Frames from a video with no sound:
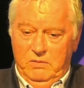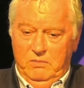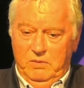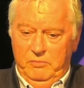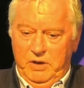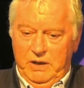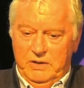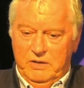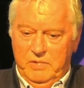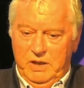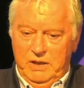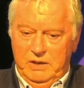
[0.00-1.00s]
when we had to
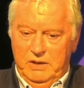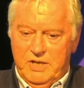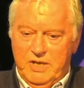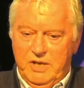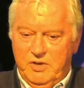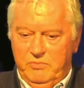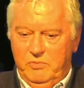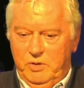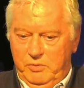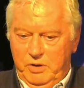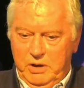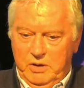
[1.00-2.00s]
make a decision,
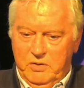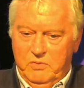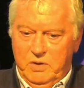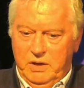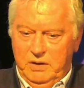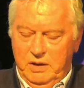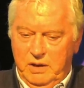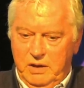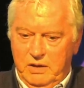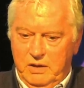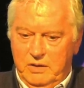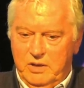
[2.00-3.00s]
were we going to run
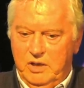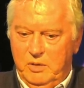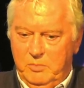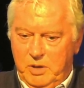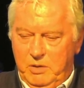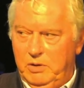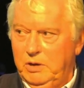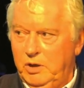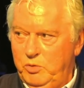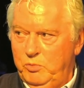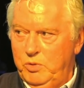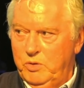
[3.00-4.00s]
the, the turbo at
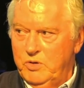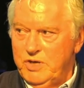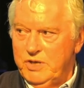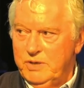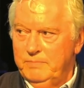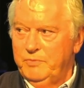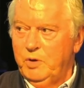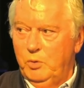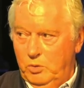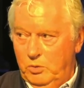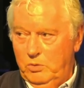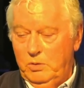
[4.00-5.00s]
low boost,
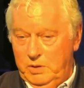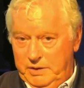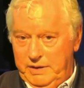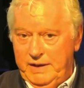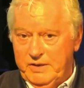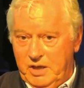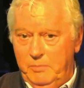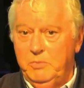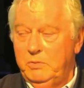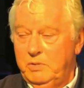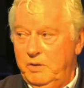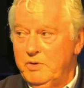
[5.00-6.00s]
or at that
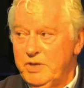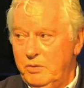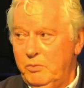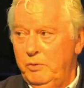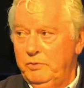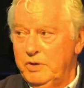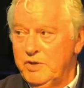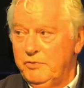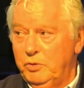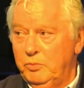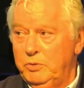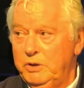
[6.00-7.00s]
time there was an equivalence
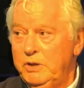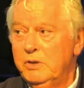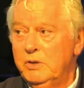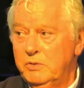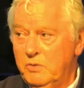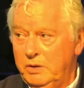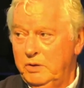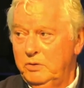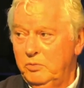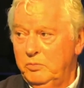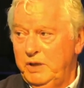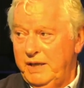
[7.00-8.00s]
formula, you could run
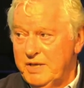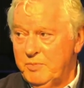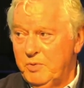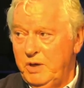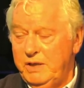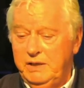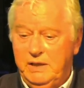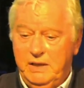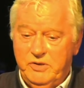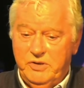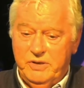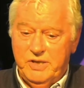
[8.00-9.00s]
normally aspirated
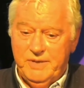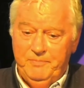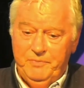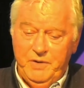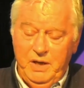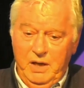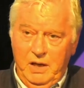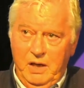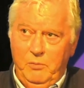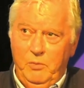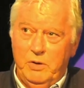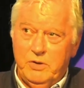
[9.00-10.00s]
engines,
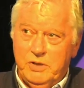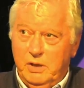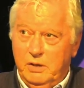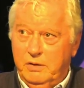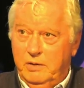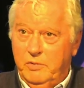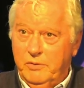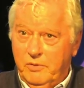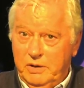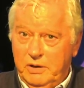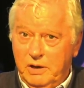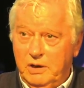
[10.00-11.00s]
which uh, I think were
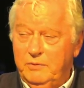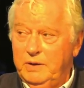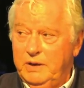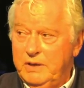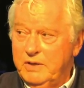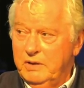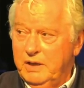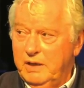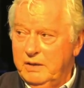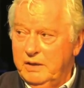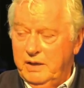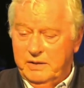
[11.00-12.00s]
three and a half litre at that,
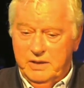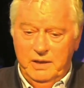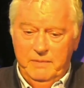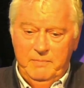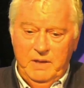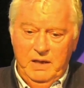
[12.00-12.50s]
that time.